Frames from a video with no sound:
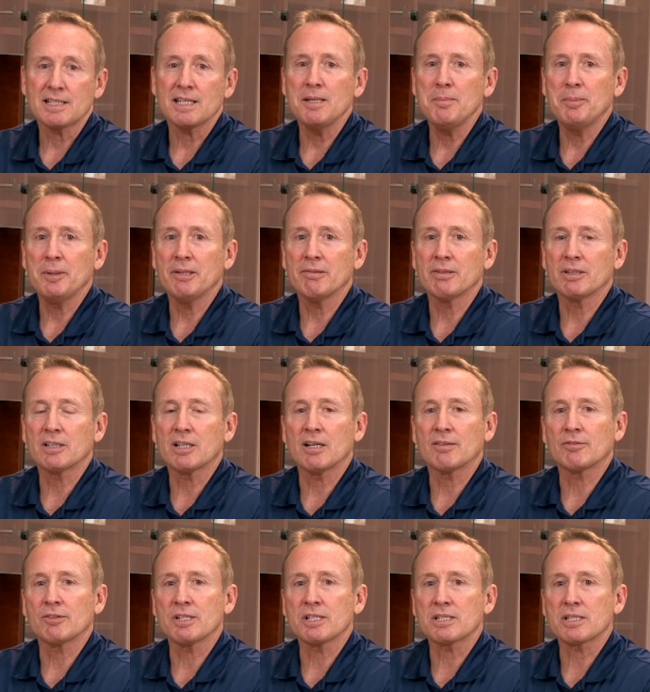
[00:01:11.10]
CP
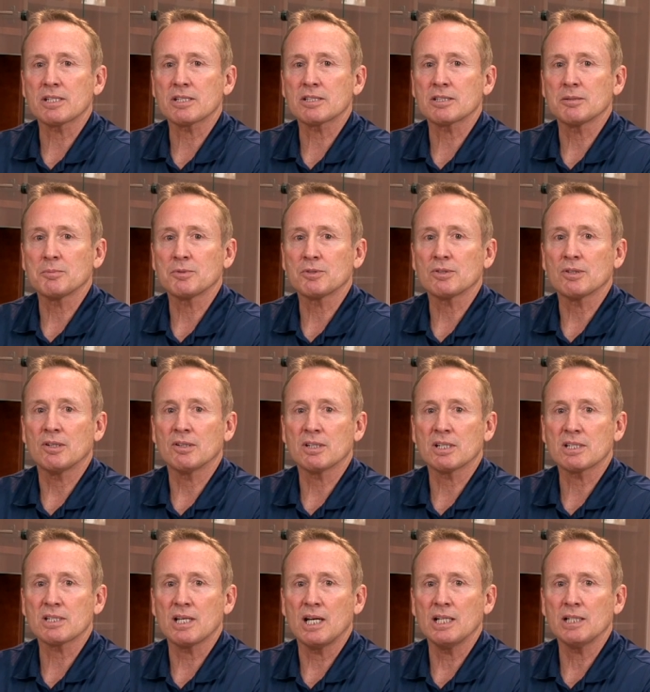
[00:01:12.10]
recovery systems are
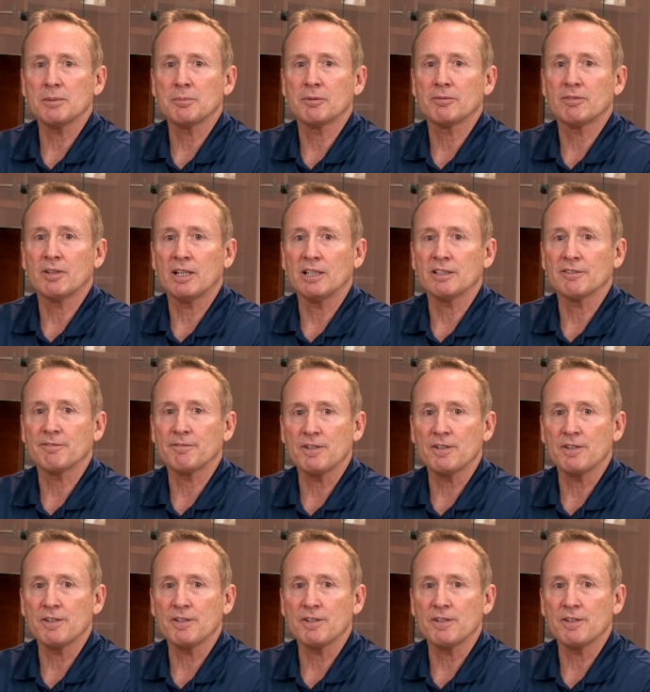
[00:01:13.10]
designed to provide